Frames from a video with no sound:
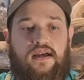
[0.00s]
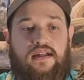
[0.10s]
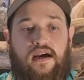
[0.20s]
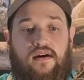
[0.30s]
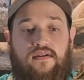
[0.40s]

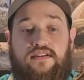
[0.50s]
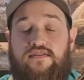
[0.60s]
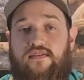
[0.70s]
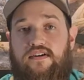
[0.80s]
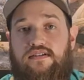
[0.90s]
Now,
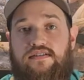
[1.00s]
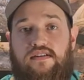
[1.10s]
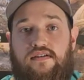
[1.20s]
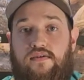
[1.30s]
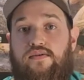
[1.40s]
as far as
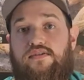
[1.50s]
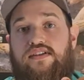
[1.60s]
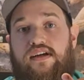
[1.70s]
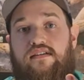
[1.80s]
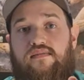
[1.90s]
the cool
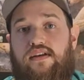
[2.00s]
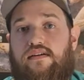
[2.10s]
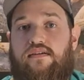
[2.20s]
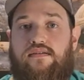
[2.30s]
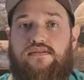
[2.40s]
side of the
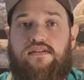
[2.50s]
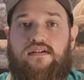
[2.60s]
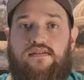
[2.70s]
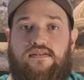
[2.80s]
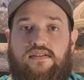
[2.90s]
enclosure
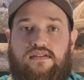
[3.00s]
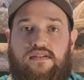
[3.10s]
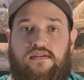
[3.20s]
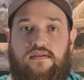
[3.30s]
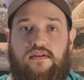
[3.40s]
goes, you're
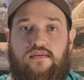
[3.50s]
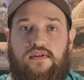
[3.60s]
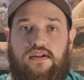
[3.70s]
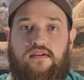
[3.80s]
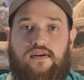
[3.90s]
still going to
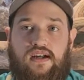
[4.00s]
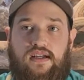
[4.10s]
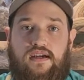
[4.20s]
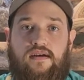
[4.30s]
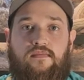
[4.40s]
want a
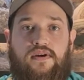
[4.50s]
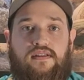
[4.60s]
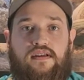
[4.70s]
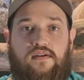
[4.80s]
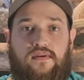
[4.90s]
gradient,
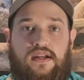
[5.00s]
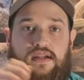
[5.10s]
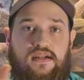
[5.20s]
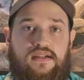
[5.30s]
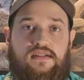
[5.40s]
but the
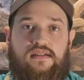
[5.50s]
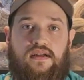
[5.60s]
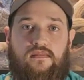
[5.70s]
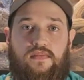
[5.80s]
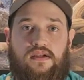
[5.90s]
gradient is
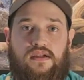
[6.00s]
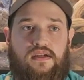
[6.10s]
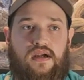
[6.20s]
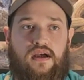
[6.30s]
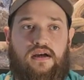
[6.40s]
going to
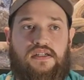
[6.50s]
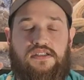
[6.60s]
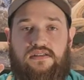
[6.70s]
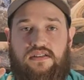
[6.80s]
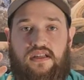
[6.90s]
be
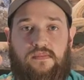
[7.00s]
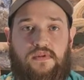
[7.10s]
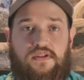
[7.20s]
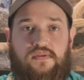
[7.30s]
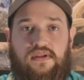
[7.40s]
just in
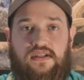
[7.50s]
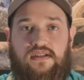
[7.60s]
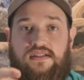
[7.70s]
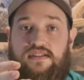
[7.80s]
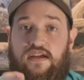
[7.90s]

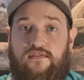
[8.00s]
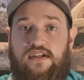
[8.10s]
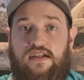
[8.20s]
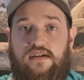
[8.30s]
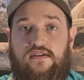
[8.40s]
between
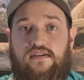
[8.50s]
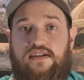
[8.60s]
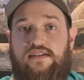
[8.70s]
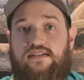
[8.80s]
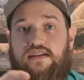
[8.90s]
70
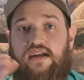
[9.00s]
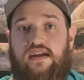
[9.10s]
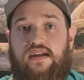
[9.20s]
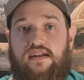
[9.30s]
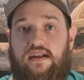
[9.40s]
degrees
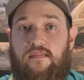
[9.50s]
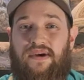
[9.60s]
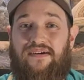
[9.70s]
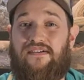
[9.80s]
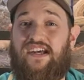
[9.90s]
and
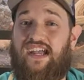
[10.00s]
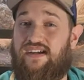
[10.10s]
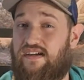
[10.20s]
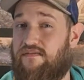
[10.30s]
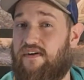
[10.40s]
about
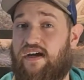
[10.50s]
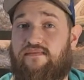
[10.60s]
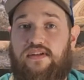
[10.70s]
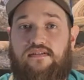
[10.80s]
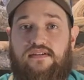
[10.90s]

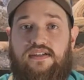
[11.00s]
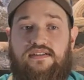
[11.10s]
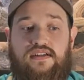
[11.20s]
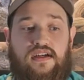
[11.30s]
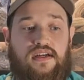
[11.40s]
85
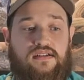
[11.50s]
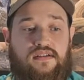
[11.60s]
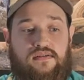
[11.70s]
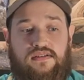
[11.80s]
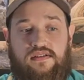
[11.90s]
degrees.
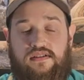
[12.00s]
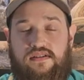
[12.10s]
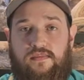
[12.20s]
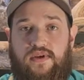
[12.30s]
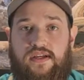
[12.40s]
So it's
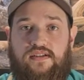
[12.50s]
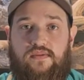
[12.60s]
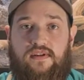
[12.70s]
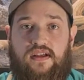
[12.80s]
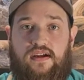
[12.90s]
just a place
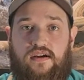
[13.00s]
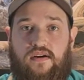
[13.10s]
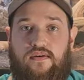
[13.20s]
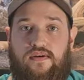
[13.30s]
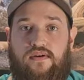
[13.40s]
where they can
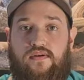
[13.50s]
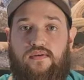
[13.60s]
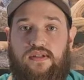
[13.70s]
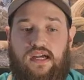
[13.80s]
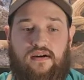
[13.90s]
go and
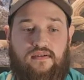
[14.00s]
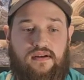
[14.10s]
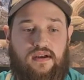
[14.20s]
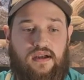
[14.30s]
cool down.